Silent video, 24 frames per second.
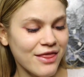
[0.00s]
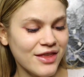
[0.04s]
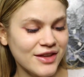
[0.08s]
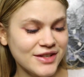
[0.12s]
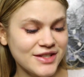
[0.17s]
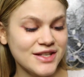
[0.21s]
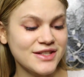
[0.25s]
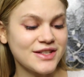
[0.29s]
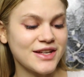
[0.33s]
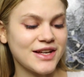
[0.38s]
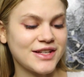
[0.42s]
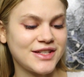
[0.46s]
And
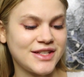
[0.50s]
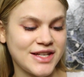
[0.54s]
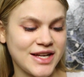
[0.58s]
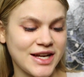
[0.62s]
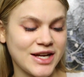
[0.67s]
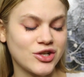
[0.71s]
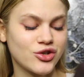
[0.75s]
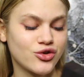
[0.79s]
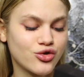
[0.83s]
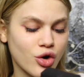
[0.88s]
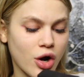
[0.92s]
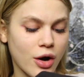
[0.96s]
this is a
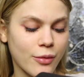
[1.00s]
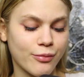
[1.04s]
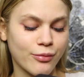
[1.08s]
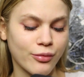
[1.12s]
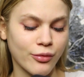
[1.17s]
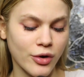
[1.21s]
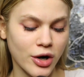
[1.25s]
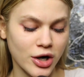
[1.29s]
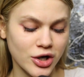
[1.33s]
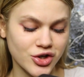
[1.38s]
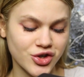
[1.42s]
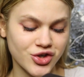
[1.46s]
teardrop
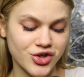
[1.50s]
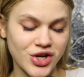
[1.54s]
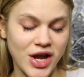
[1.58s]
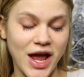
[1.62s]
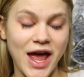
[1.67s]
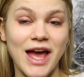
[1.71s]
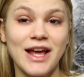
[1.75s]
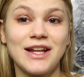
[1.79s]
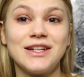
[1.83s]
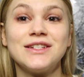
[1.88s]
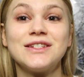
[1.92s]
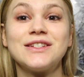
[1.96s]
brush.
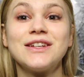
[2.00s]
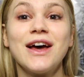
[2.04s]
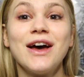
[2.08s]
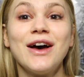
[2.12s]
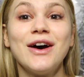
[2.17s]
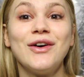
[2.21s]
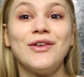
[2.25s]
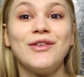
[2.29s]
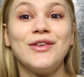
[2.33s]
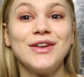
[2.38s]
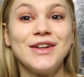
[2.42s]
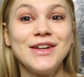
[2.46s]
And
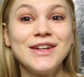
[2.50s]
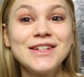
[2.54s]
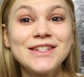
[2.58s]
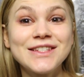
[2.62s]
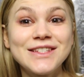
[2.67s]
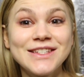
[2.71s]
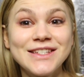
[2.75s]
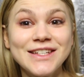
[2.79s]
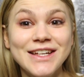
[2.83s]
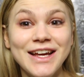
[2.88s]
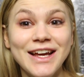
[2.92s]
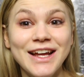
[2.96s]
when you
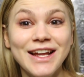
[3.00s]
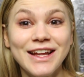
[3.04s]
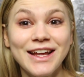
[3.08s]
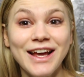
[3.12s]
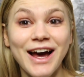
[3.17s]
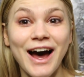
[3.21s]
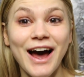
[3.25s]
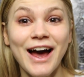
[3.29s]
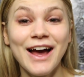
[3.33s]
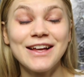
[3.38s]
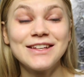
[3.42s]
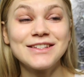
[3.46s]
see it,
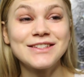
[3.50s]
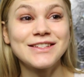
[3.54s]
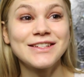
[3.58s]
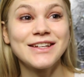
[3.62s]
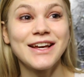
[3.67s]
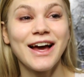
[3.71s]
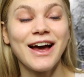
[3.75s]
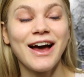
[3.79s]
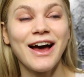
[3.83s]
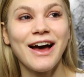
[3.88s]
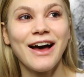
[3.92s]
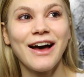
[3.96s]
guys,
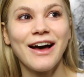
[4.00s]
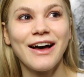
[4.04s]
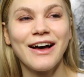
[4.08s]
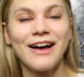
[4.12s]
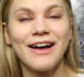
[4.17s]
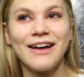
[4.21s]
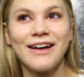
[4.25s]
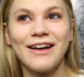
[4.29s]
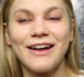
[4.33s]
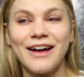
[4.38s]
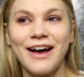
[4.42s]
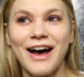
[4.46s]

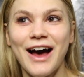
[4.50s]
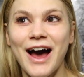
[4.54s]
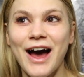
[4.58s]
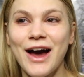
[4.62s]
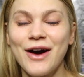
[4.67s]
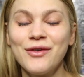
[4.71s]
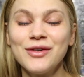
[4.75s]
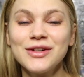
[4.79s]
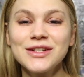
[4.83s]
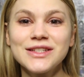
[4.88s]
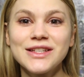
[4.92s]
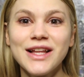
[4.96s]

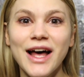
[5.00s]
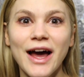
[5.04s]
I was